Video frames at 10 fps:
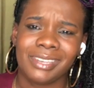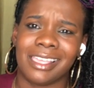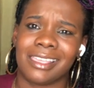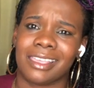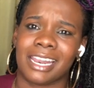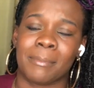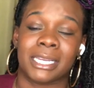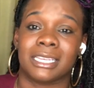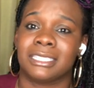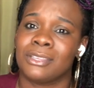And I'm going
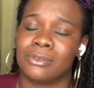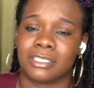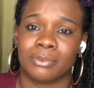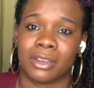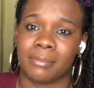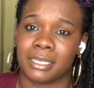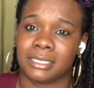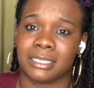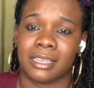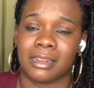to continue to support her
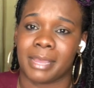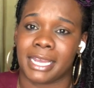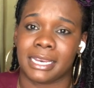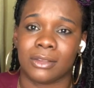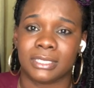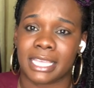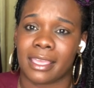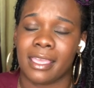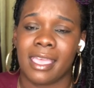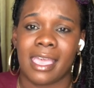business and anybody else that
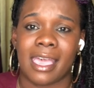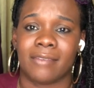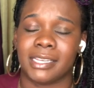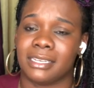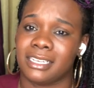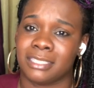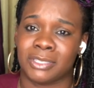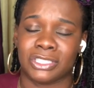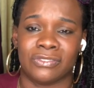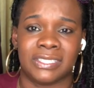have good customer
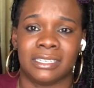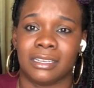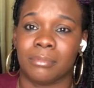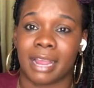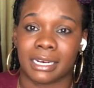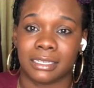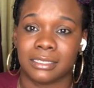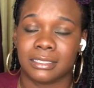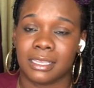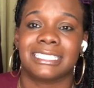service and good
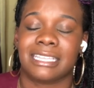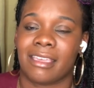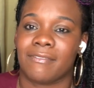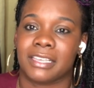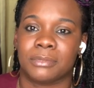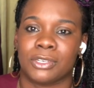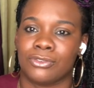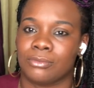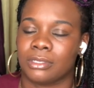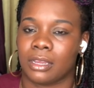products. Facebook
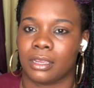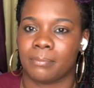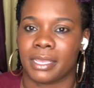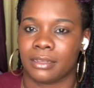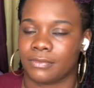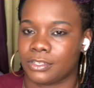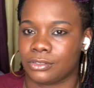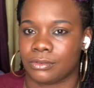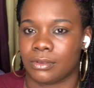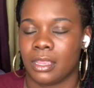groups are
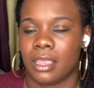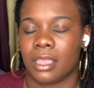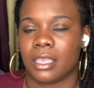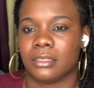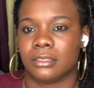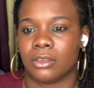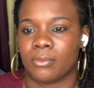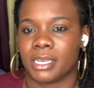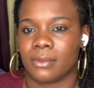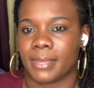beneficial in so
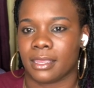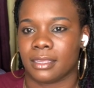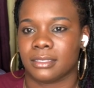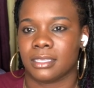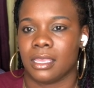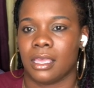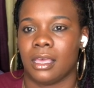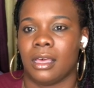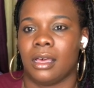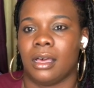many ways.
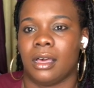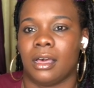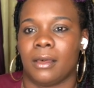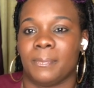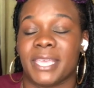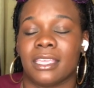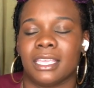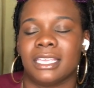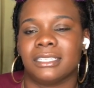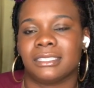
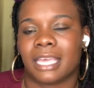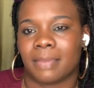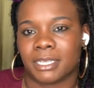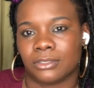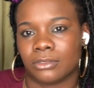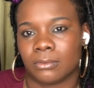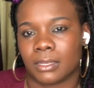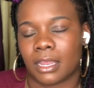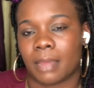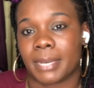It is time consuming.
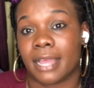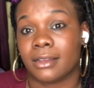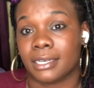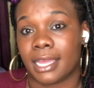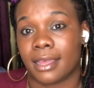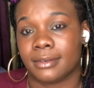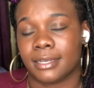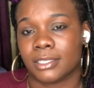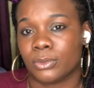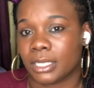I'm not gonna lie.
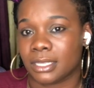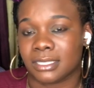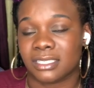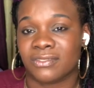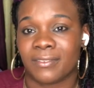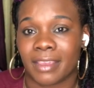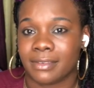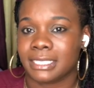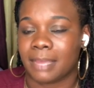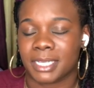That's one of the things. It's very
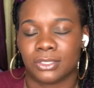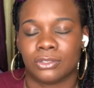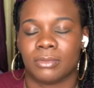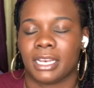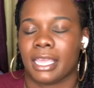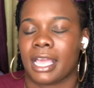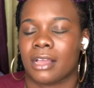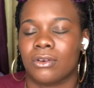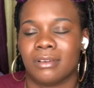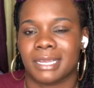time consuming. Like I
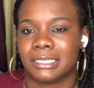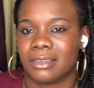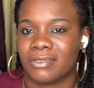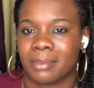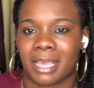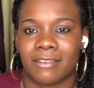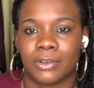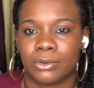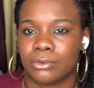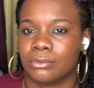caught myself in my
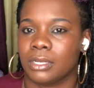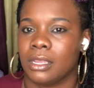phone